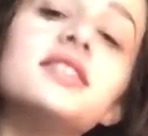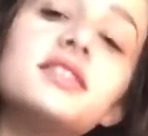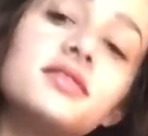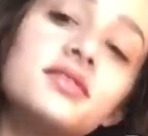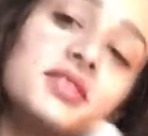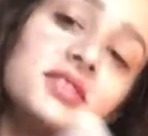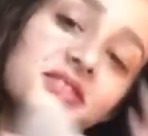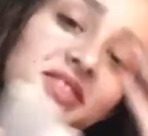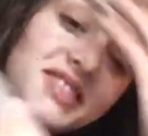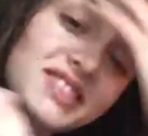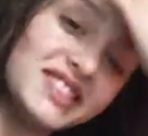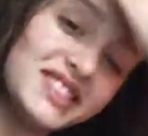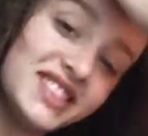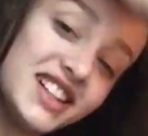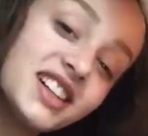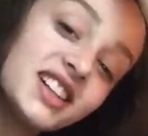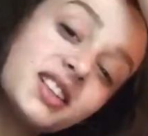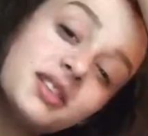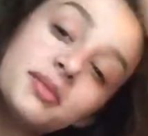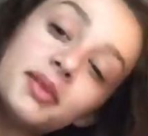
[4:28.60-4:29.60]
I don't know what we were
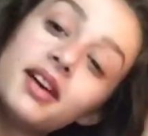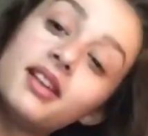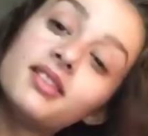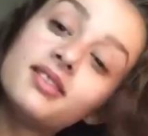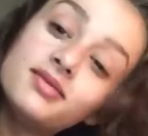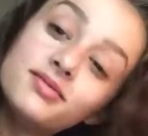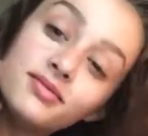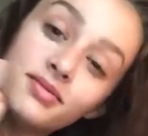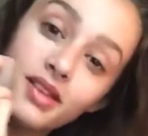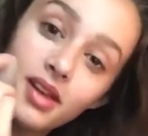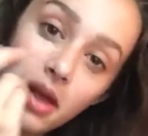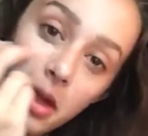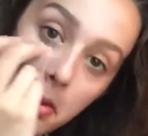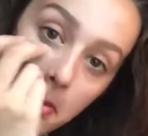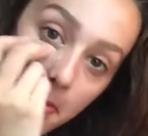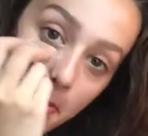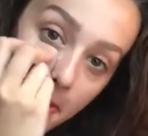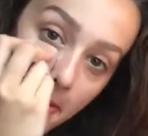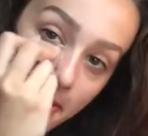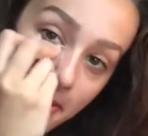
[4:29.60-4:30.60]
talking about,
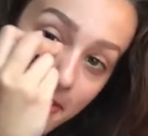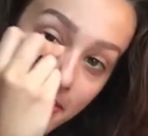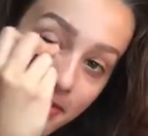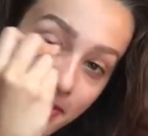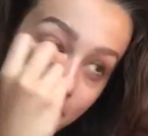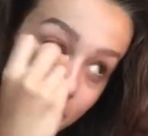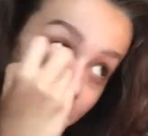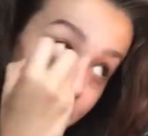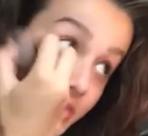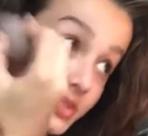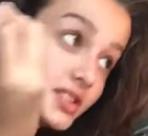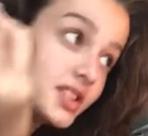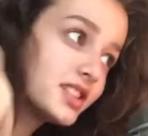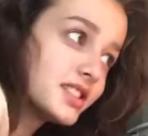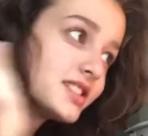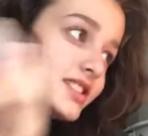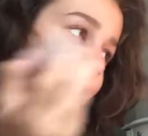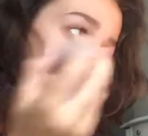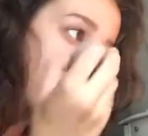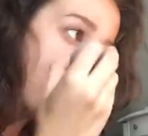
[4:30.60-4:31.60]
but we were
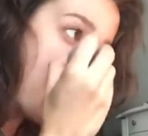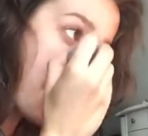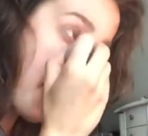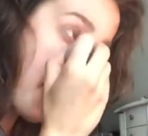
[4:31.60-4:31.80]
talking,